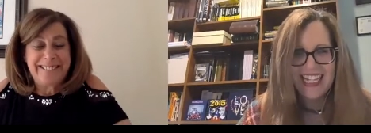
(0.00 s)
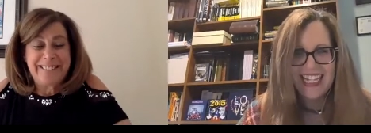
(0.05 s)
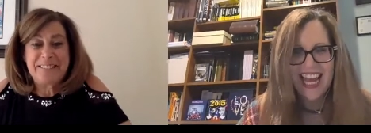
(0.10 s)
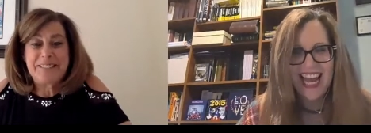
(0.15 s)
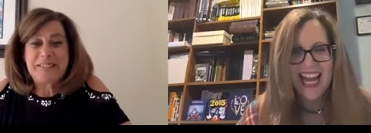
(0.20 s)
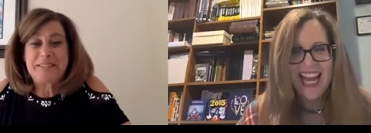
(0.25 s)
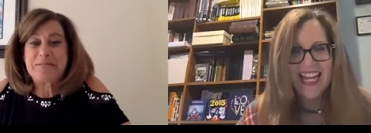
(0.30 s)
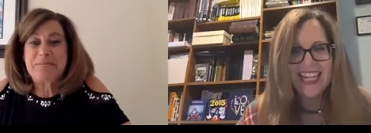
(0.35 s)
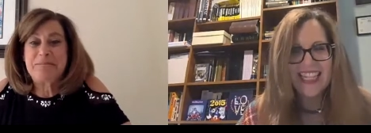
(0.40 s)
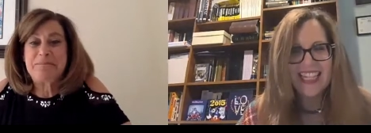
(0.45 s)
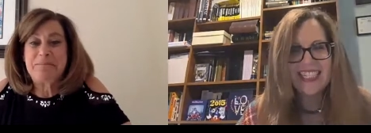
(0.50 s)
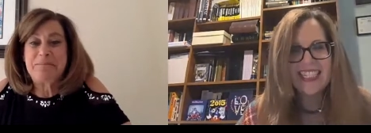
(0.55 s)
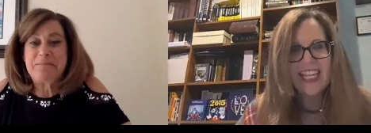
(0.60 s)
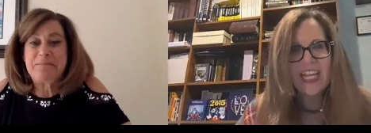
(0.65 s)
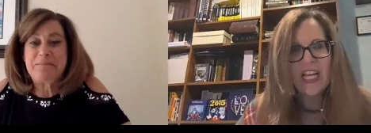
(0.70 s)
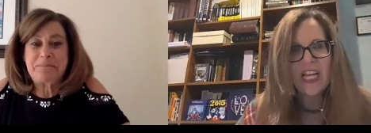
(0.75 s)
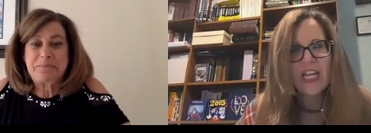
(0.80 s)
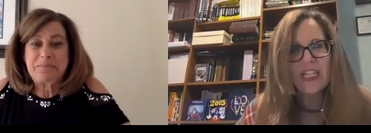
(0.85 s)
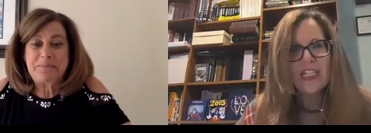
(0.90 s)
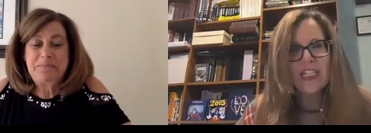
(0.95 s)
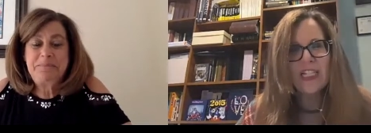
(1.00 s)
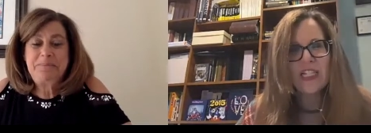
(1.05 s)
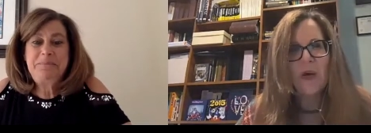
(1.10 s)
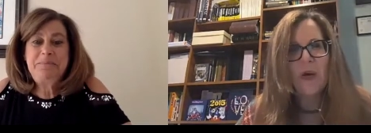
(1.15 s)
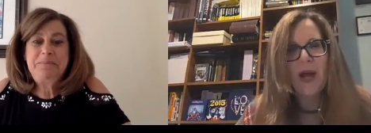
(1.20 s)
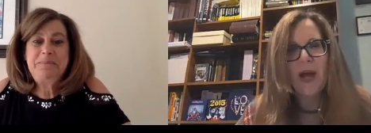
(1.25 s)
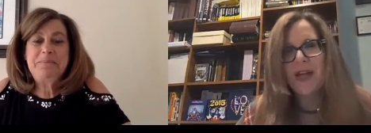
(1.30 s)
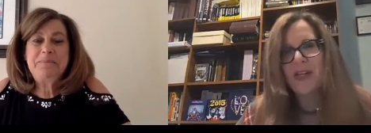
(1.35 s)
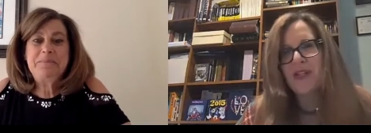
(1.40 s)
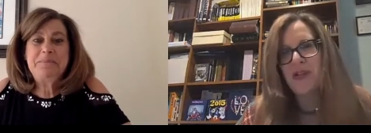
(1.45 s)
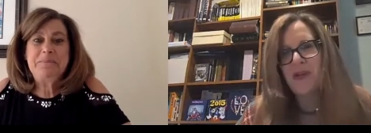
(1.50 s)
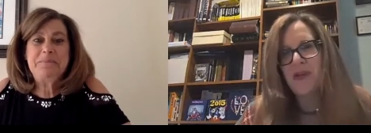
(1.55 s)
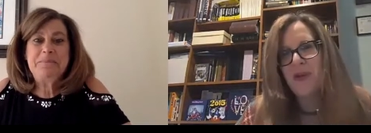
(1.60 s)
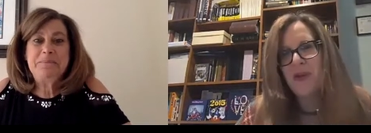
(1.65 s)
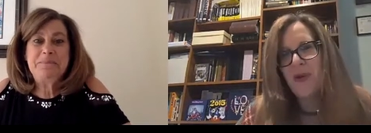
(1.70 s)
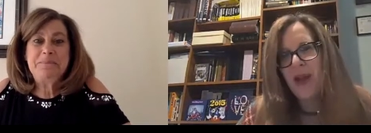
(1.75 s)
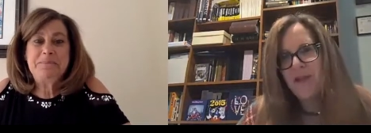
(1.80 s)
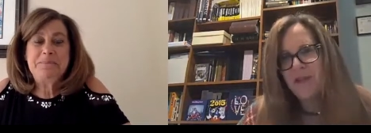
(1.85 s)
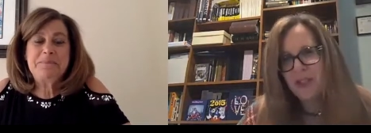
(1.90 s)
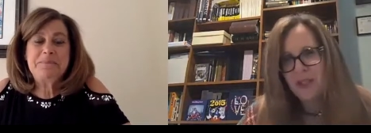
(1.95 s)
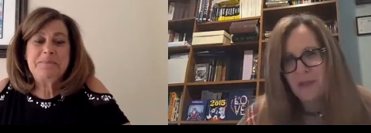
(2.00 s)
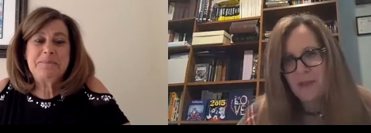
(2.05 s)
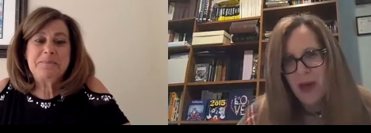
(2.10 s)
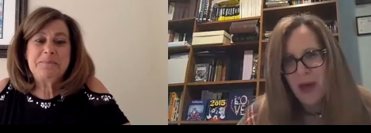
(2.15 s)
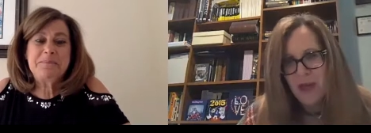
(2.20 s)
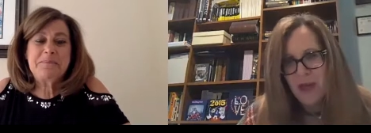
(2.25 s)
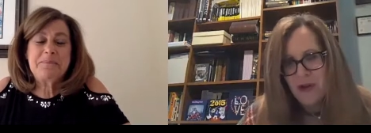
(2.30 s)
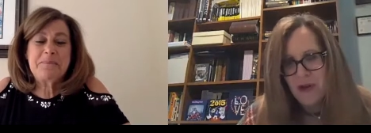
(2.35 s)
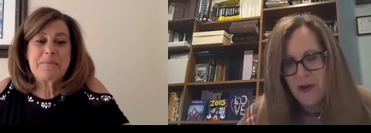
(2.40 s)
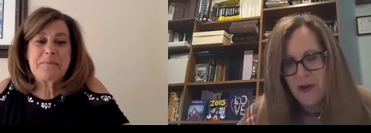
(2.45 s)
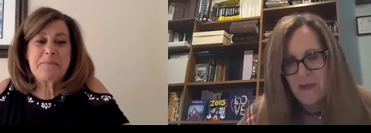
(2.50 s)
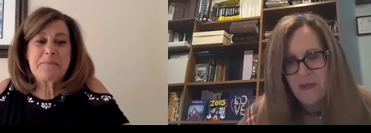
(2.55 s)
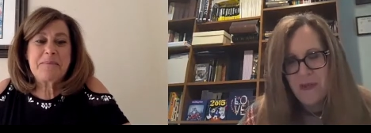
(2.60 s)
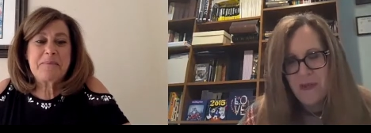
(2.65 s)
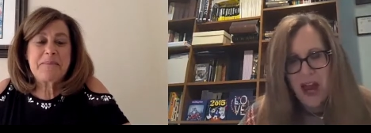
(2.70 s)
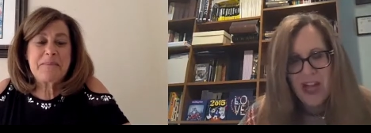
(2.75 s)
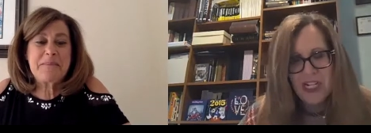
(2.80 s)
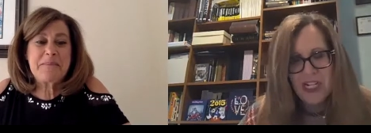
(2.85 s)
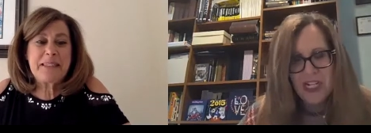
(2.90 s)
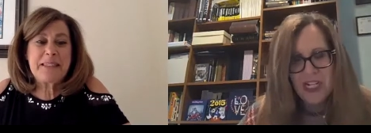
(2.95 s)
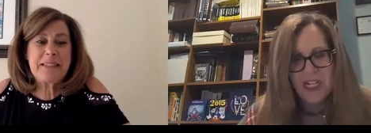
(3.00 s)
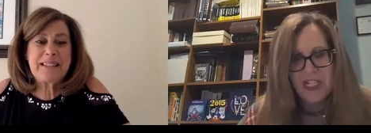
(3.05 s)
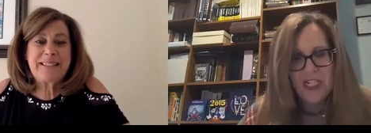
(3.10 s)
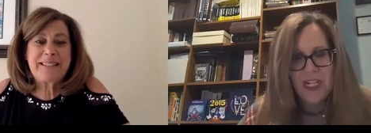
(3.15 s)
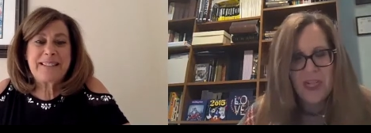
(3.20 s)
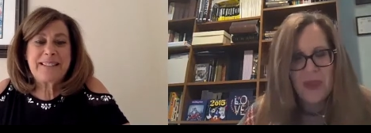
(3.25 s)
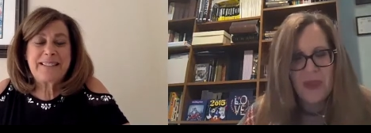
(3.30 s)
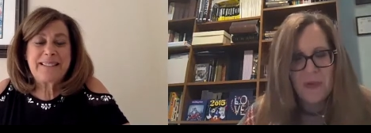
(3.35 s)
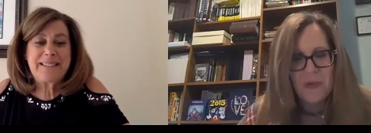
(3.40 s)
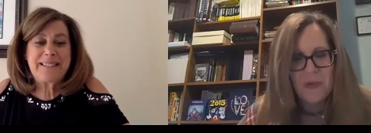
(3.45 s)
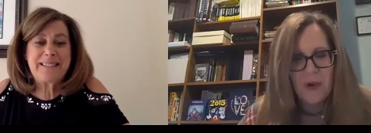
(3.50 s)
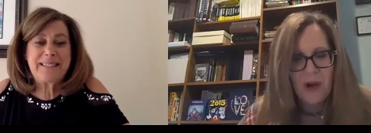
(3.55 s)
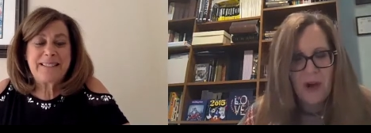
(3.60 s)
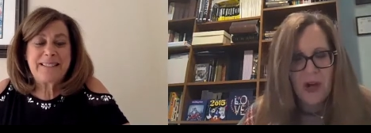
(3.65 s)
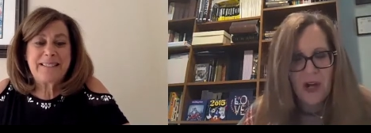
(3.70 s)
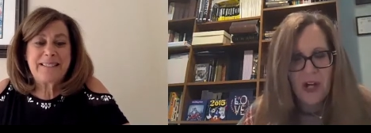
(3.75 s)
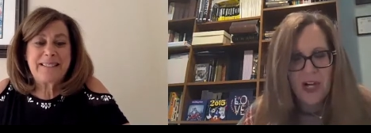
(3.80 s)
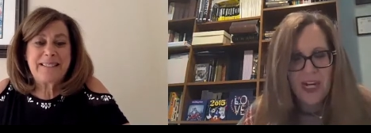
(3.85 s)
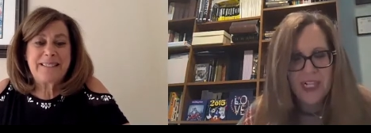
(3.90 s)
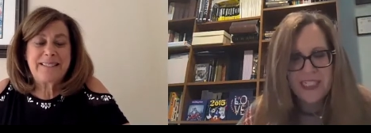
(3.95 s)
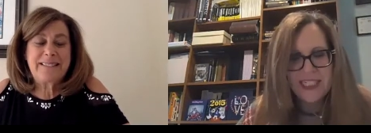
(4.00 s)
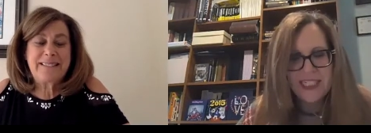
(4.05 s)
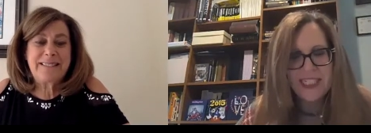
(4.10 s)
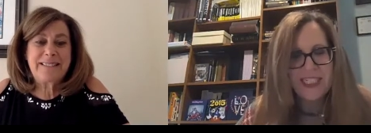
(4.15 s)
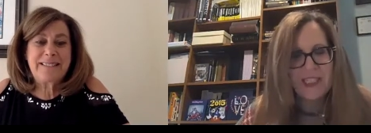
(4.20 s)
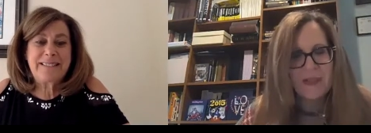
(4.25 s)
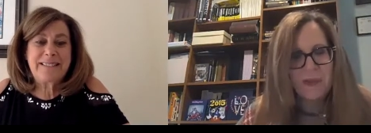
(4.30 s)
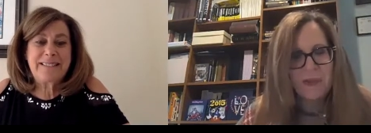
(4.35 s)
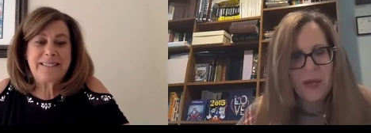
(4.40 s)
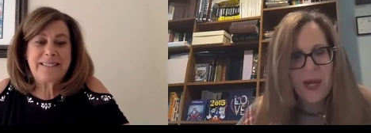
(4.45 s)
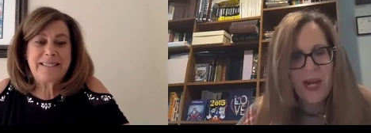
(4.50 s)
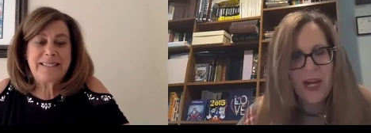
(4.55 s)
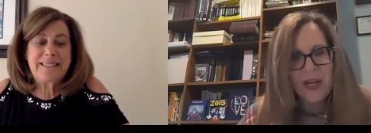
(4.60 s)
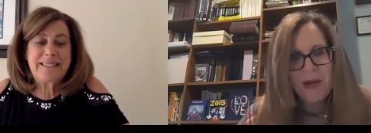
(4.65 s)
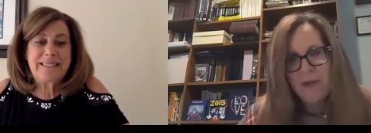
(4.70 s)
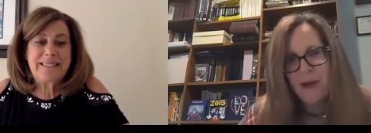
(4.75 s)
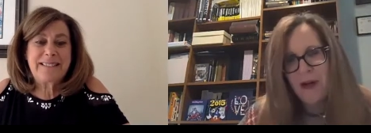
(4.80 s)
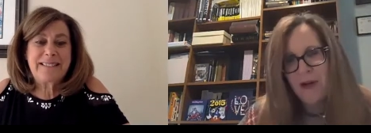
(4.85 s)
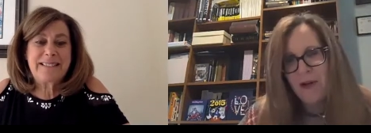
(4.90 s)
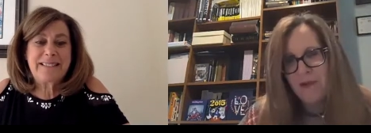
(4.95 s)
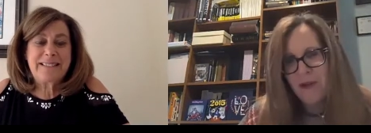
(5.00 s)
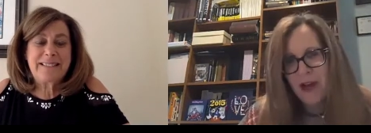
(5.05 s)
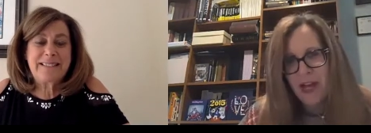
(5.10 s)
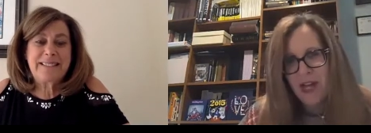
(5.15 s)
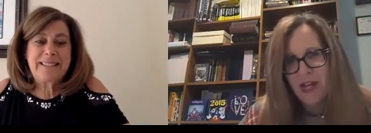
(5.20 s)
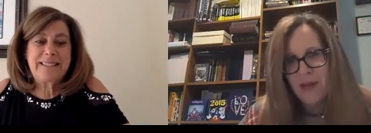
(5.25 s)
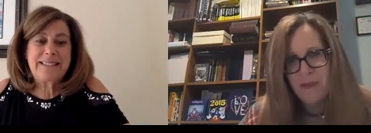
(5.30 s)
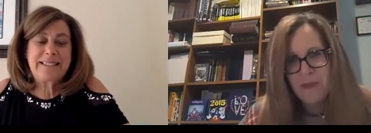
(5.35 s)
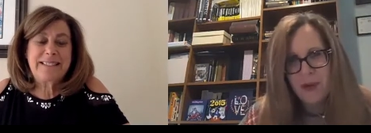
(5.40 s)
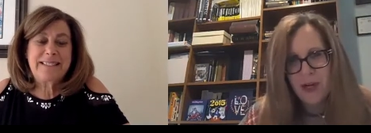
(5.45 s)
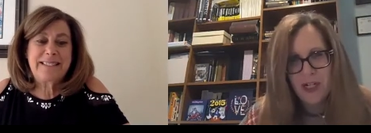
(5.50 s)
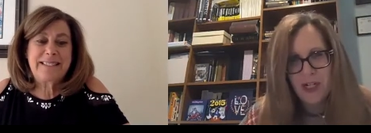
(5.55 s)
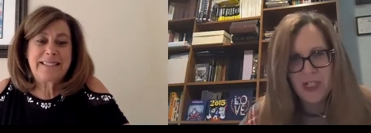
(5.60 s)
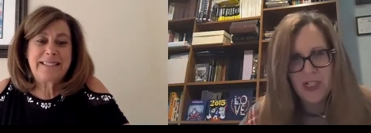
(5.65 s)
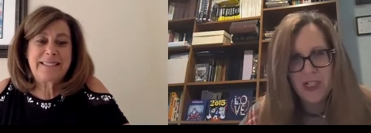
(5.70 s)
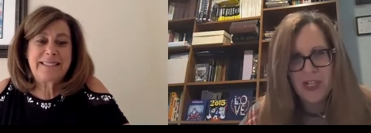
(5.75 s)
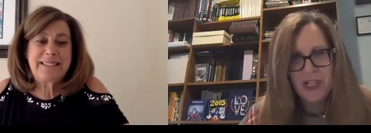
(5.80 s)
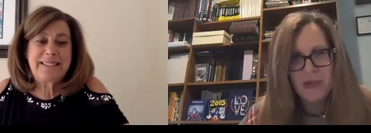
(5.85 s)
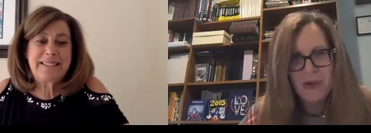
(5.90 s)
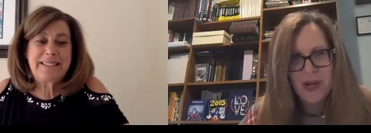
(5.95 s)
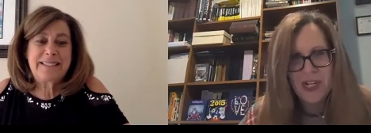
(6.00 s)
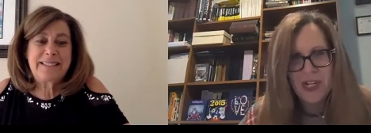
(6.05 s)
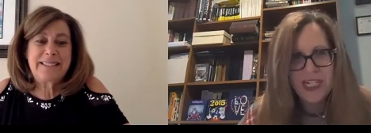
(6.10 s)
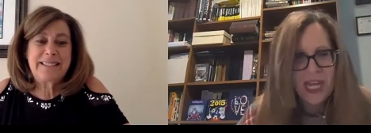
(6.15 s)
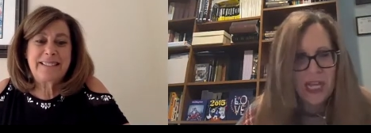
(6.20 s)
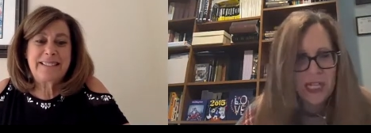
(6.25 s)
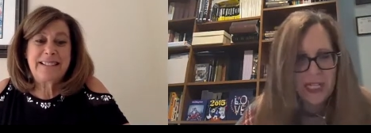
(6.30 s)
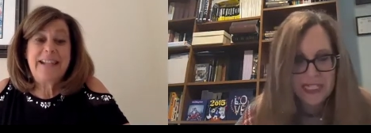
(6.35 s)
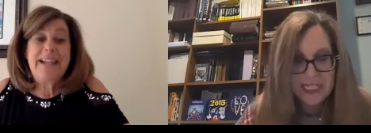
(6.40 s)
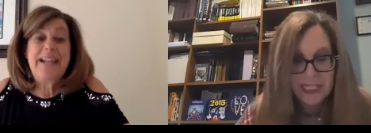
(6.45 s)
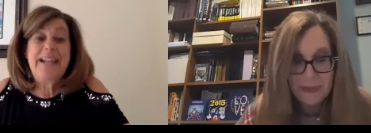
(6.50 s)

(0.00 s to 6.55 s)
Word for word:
Speaker 1: yes so i know you have some other projects in the work right, about writing books. Do you want to tell us